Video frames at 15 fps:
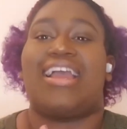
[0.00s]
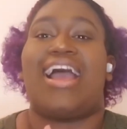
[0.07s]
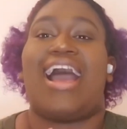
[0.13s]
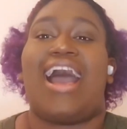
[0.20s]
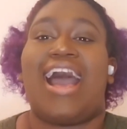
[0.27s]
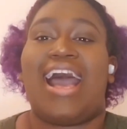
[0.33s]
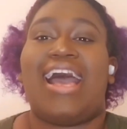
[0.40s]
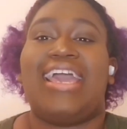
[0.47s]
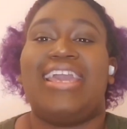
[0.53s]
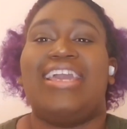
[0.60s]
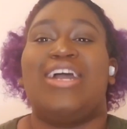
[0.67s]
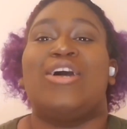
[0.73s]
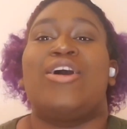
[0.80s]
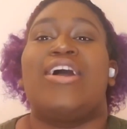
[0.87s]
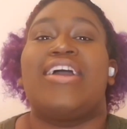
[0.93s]
I
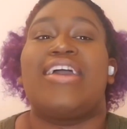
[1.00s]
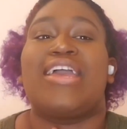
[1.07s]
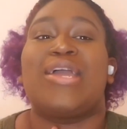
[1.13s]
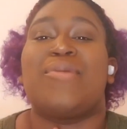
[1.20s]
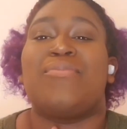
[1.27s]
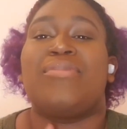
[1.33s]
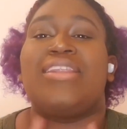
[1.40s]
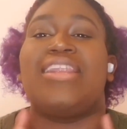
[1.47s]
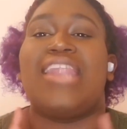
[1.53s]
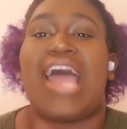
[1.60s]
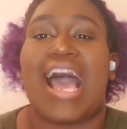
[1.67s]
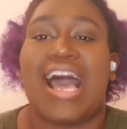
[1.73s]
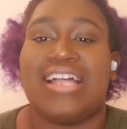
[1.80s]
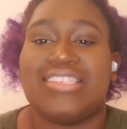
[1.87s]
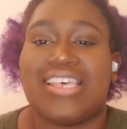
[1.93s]
am
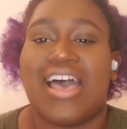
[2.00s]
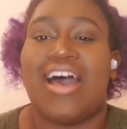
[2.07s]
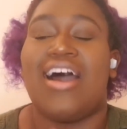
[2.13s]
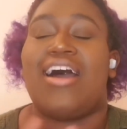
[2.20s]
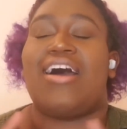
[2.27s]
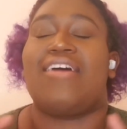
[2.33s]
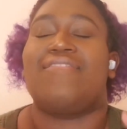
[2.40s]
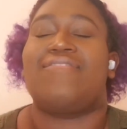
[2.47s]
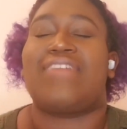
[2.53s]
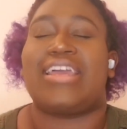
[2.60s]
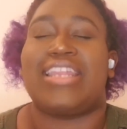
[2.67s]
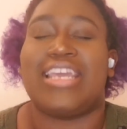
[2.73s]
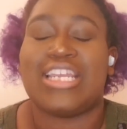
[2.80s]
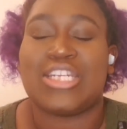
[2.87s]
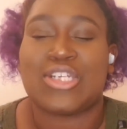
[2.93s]
not a
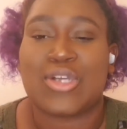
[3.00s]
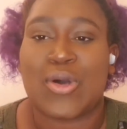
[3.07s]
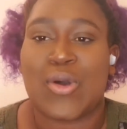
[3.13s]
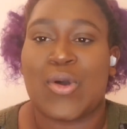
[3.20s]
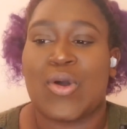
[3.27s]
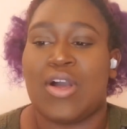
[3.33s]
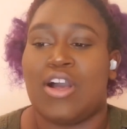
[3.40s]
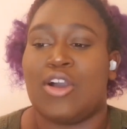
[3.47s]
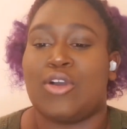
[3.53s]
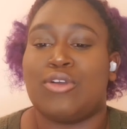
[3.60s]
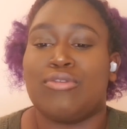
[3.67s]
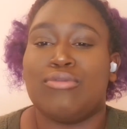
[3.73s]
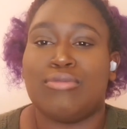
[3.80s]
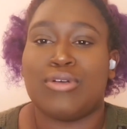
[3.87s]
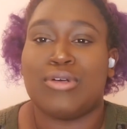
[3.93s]
financial
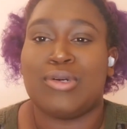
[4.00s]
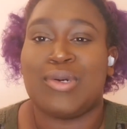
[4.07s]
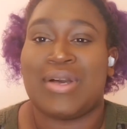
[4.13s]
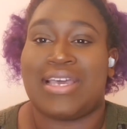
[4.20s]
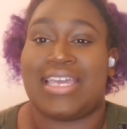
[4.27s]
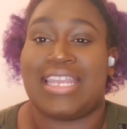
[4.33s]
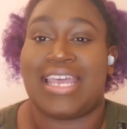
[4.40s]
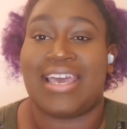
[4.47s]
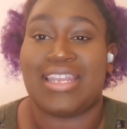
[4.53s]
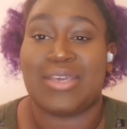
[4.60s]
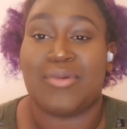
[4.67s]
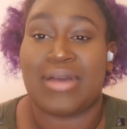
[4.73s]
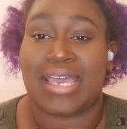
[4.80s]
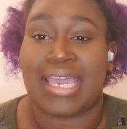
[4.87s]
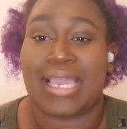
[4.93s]
guru in any
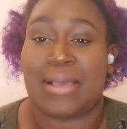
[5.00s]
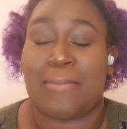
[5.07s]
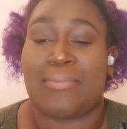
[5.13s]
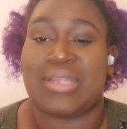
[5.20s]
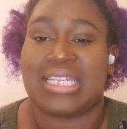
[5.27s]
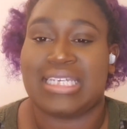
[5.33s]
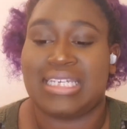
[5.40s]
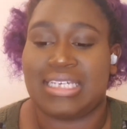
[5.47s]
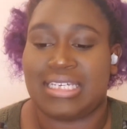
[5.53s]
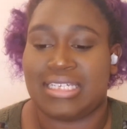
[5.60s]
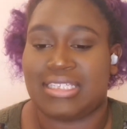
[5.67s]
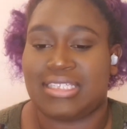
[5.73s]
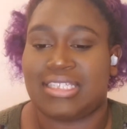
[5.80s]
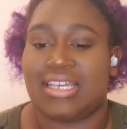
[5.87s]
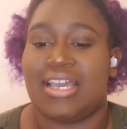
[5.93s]
way. Please,
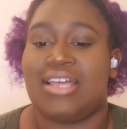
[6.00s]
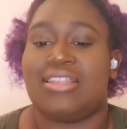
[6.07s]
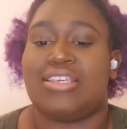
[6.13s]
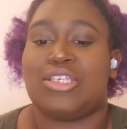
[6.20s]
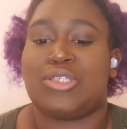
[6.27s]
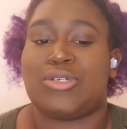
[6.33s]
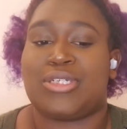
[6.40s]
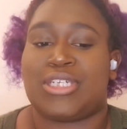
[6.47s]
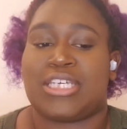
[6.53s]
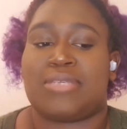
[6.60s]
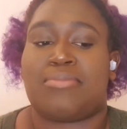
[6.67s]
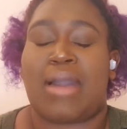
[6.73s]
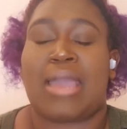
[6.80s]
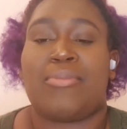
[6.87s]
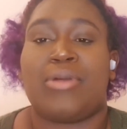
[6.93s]
these are just my
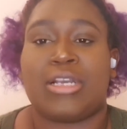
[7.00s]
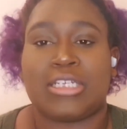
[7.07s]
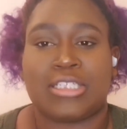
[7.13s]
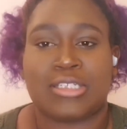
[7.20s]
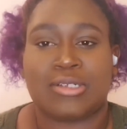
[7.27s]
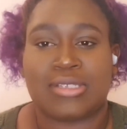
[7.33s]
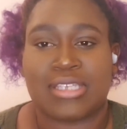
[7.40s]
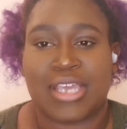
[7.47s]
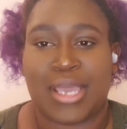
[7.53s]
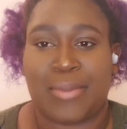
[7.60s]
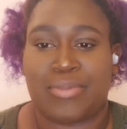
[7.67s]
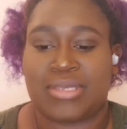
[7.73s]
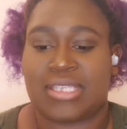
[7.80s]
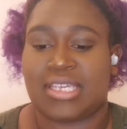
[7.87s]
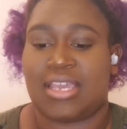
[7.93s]
personal
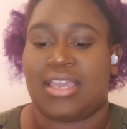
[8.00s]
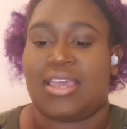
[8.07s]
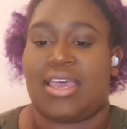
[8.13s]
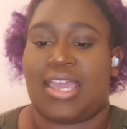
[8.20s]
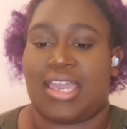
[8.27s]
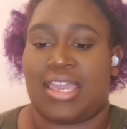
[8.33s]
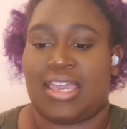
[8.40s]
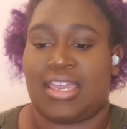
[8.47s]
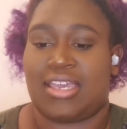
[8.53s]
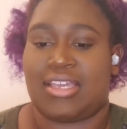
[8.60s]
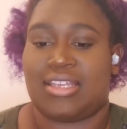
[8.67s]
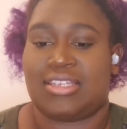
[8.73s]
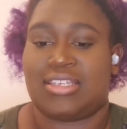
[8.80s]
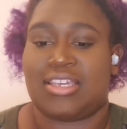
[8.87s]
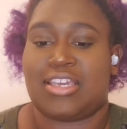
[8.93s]
tips, and
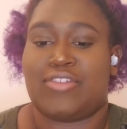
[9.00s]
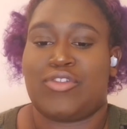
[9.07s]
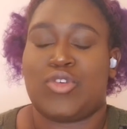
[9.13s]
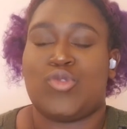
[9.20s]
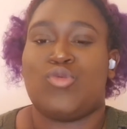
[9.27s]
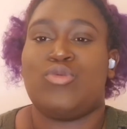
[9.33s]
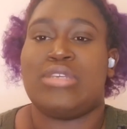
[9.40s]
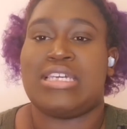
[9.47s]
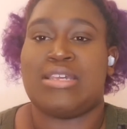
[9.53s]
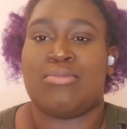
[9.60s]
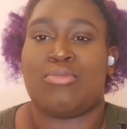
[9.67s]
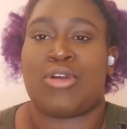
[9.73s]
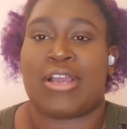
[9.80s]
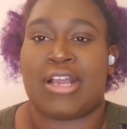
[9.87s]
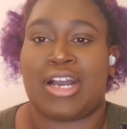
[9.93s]
if you need more
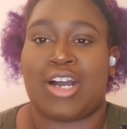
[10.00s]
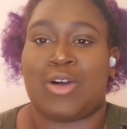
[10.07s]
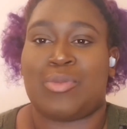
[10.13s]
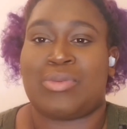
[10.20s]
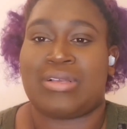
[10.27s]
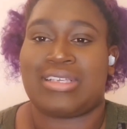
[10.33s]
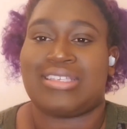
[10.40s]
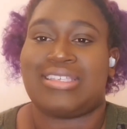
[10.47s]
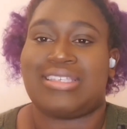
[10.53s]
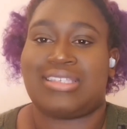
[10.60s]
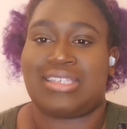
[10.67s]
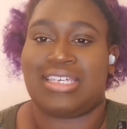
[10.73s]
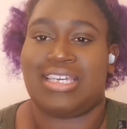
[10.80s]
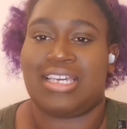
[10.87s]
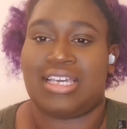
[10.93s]
help,
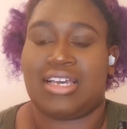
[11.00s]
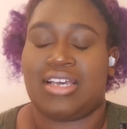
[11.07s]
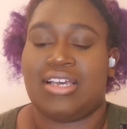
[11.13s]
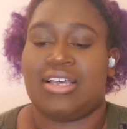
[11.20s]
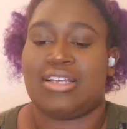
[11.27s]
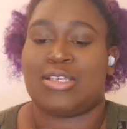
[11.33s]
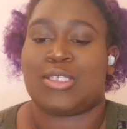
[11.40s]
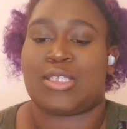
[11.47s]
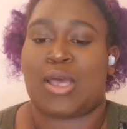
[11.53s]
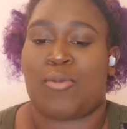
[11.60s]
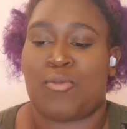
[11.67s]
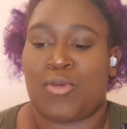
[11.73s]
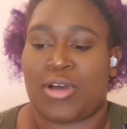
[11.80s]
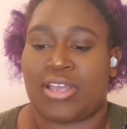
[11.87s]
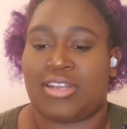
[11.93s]
seek
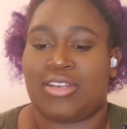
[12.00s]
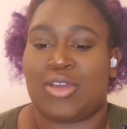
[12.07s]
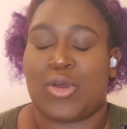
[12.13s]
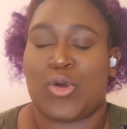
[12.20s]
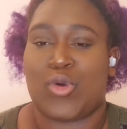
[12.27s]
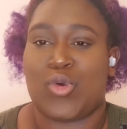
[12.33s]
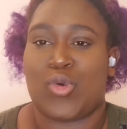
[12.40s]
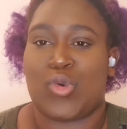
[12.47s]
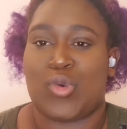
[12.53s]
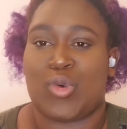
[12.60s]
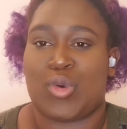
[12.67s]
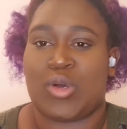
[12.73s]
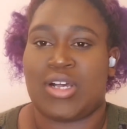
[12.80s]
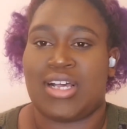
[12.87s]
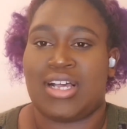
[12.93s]
someone who
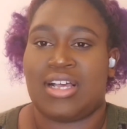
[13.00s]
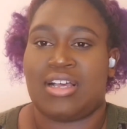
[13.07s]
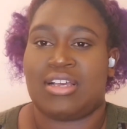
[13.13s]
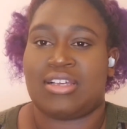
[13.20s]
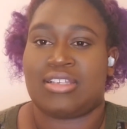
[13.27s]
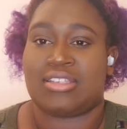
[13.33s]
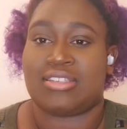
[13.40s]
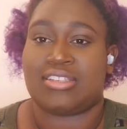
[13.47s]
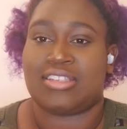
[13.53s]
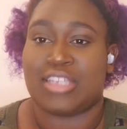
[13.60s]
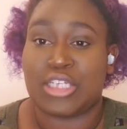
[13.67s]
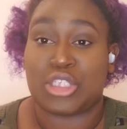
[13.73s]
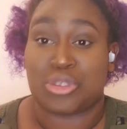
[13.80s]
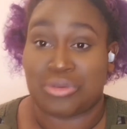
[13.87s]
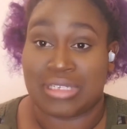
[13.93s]

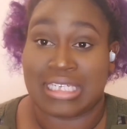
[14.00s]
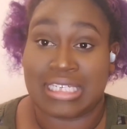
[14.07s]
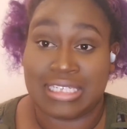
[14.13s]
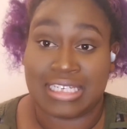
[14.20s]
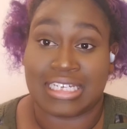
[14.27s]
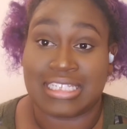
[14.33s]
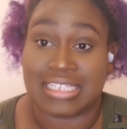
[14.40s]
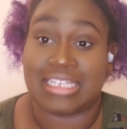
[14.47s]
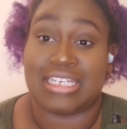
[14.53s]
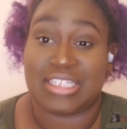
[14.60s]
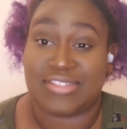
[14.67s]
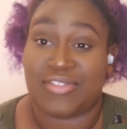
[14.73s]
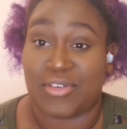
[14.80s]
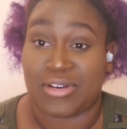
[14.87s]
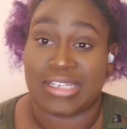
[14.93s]
literally does this
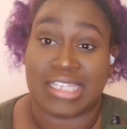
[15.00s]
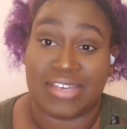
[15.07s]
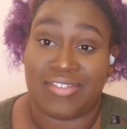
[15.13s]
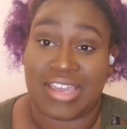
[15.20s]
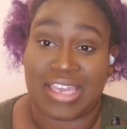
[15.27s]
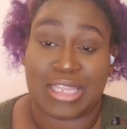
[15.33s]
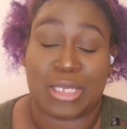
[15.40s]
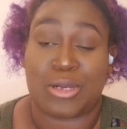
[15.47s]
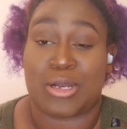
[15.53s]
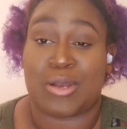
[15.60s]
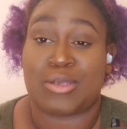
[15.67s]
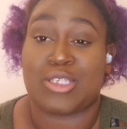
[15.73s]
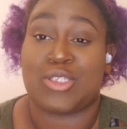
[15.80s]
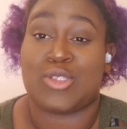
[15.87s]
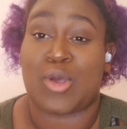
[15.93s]
for a living. There are
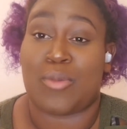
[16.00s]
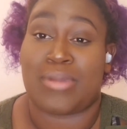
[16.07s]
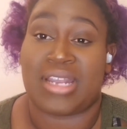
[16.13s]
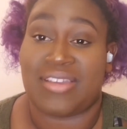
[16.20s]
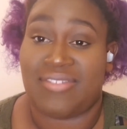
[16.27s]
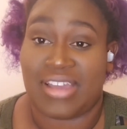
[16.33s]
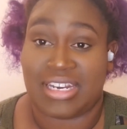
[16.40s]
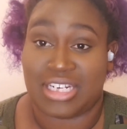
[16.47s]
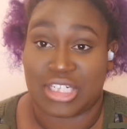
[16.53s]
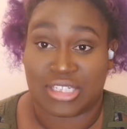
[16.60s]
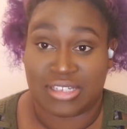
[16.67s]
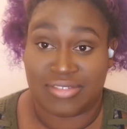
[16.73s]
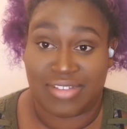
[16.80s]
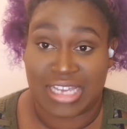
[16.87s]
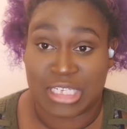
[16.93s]
so many financial
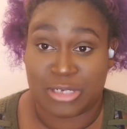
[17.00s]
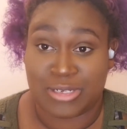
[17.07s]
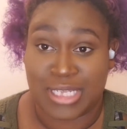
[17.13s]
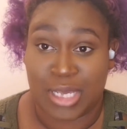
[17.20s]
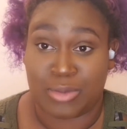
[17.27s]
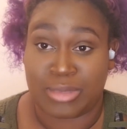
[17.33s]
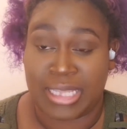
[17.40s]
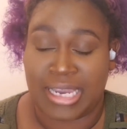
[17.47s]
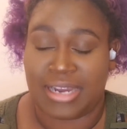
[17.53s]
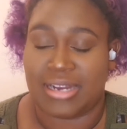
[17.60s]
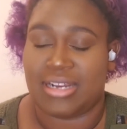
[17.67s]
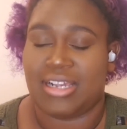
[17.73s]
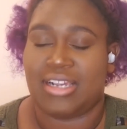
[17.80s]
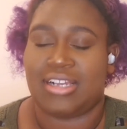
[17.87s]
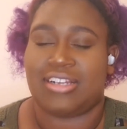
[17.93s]
advisors out there.
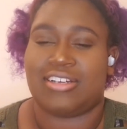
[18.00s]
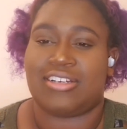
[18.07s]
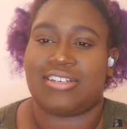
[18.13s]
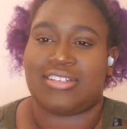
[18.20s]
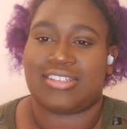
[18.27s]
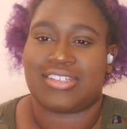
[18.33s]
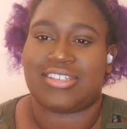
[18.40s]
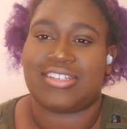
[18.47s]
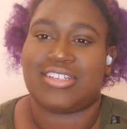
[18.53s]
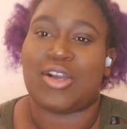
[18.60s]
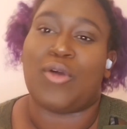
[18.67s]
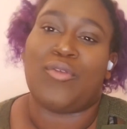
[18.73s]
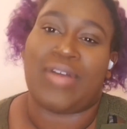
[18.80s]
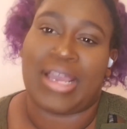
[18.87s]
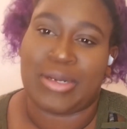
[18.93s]
Go
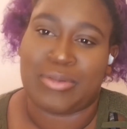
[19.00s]
find one.